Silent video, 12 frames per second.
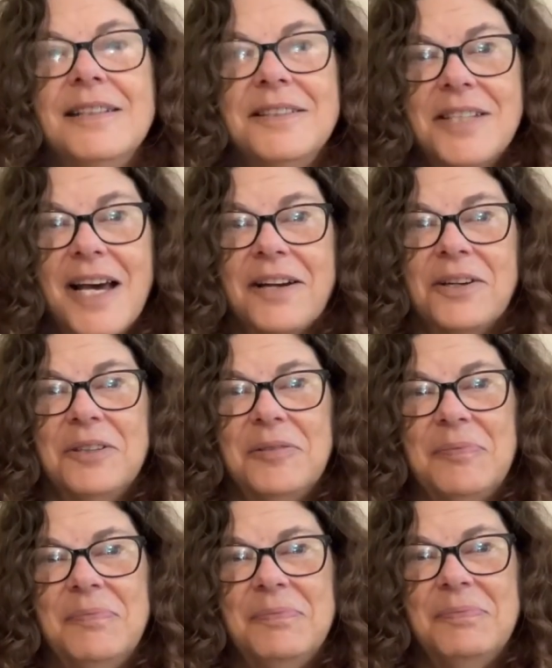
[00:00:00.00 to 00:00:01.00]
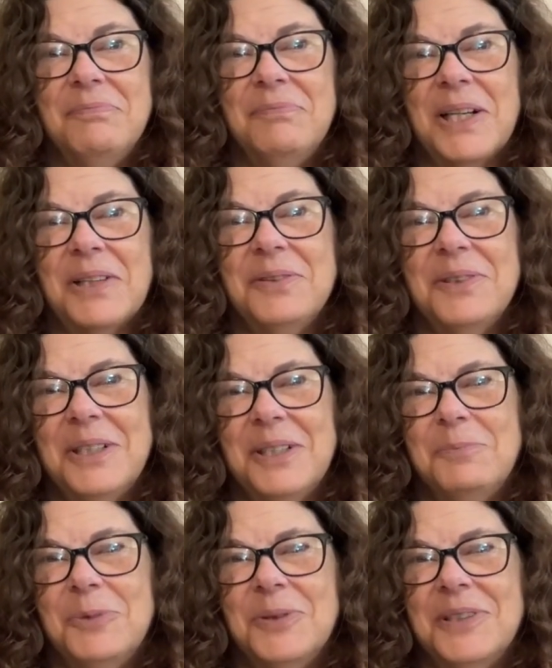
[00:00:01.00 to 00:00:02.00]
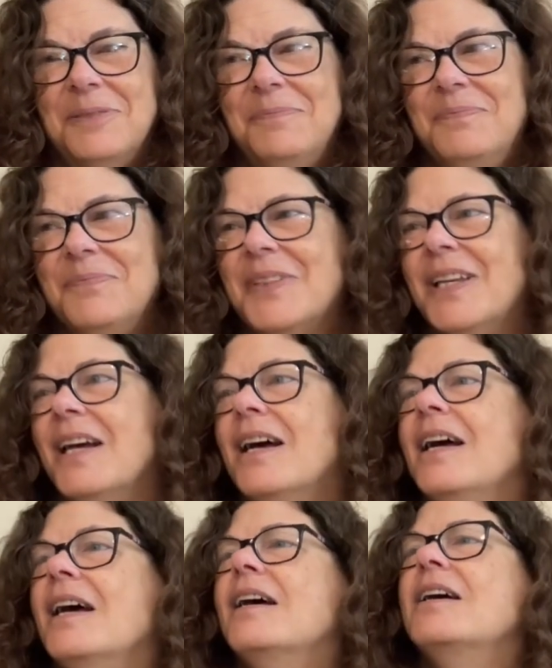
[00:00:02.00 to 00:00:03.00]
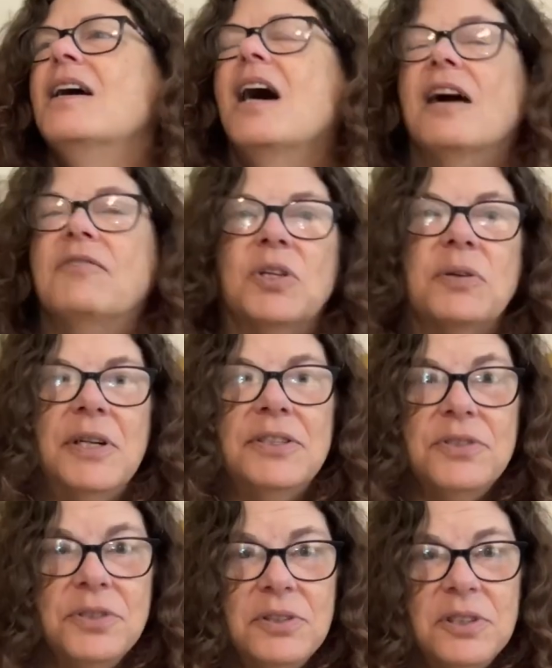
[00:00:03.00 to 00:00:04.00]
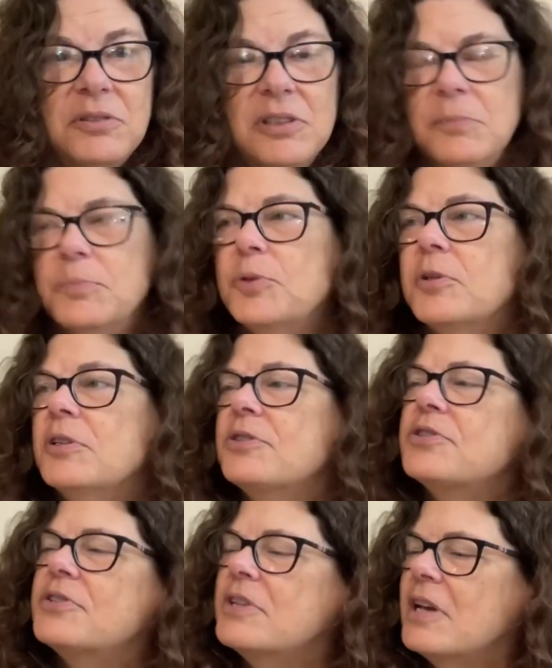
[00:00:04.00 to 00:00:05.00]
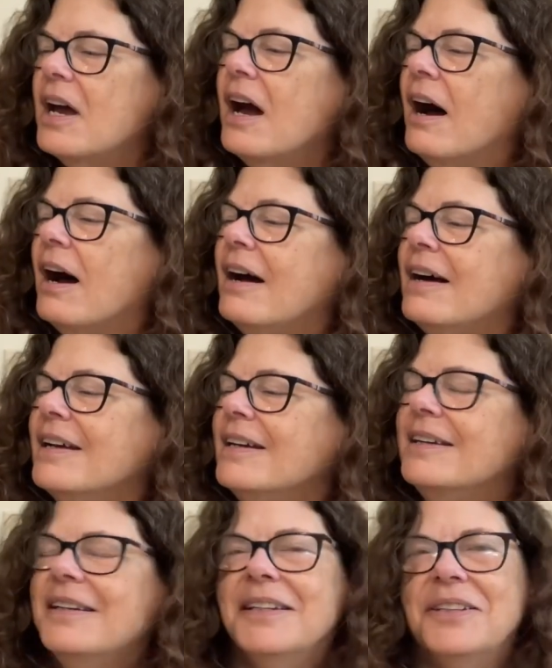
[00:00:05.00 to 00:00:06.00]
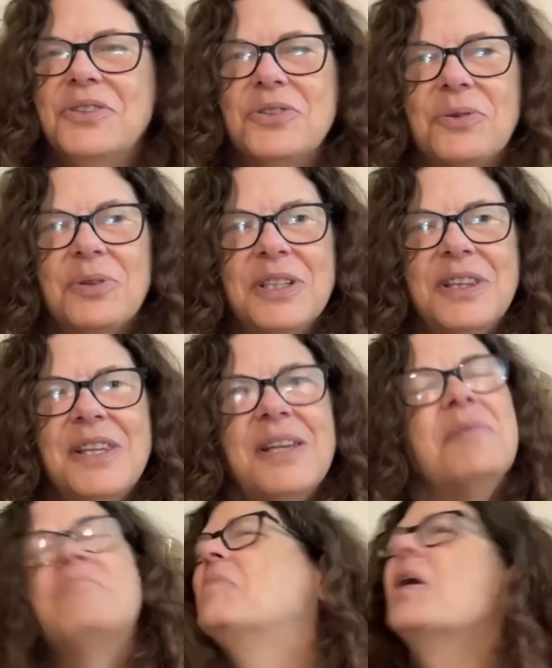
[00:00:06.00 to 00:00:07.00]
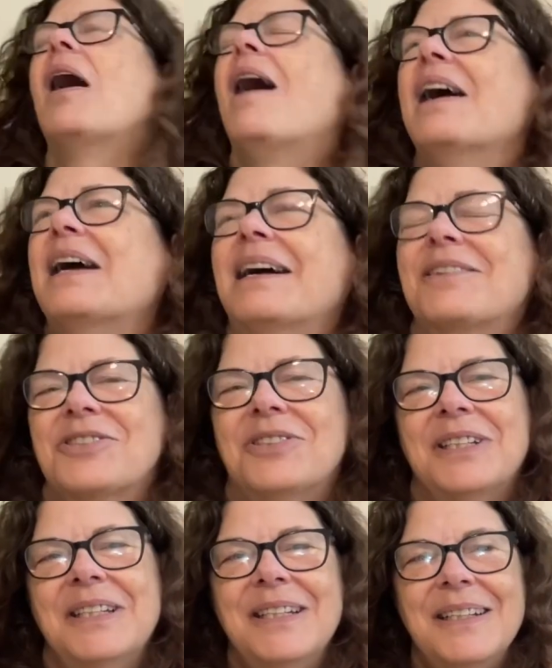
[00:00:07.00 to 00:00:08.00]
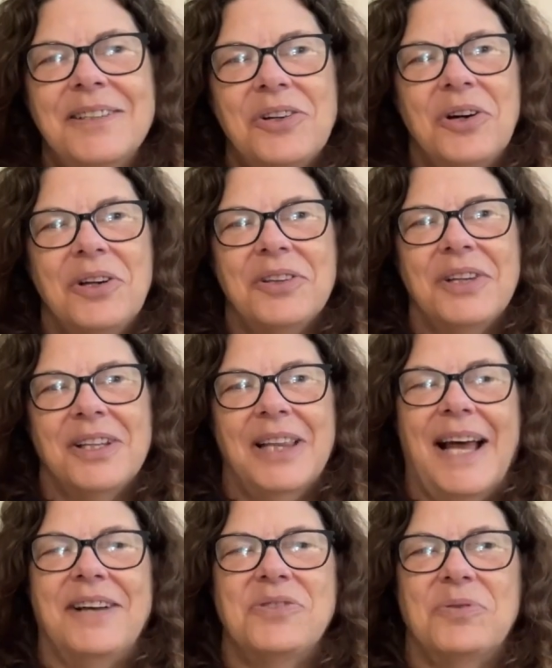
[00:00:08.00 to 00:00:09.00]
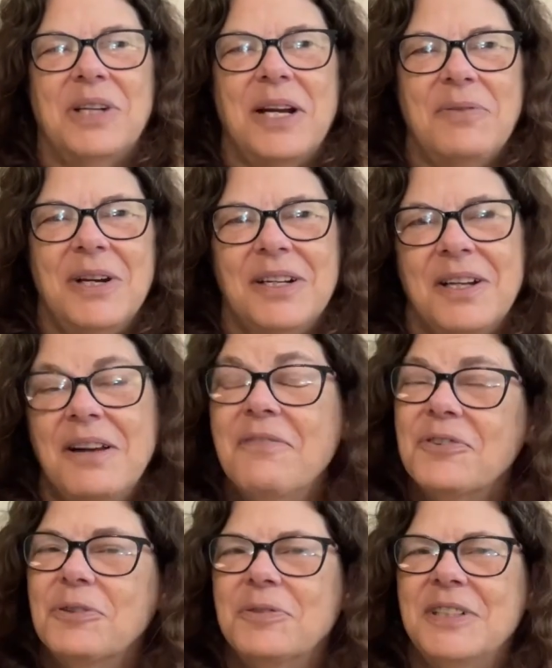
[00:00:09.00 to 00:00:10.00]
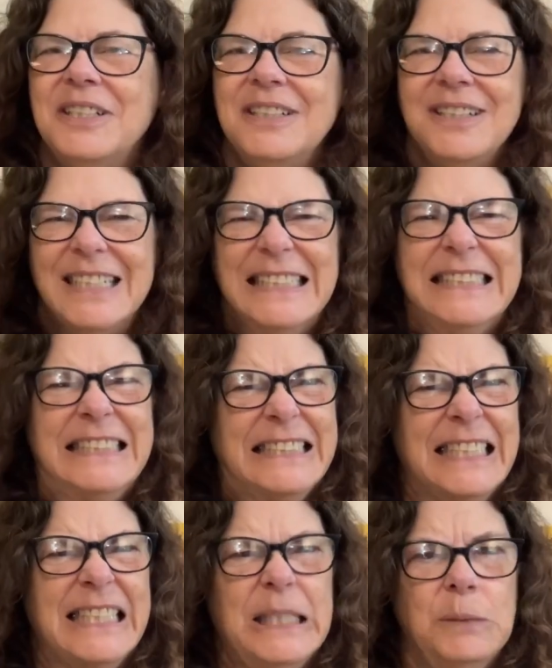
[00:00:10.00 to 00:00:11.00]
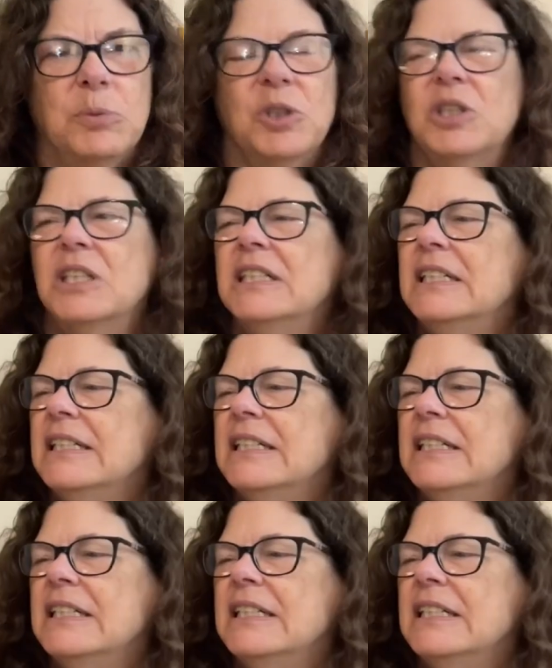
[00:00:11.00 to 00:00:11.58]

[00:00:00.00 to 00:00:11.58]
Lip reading: Taggart by Louis L'Amour. I've only read two Louis L'Amours. I enjoyed them. I actually called the last one I read a comfort read, The Keeper.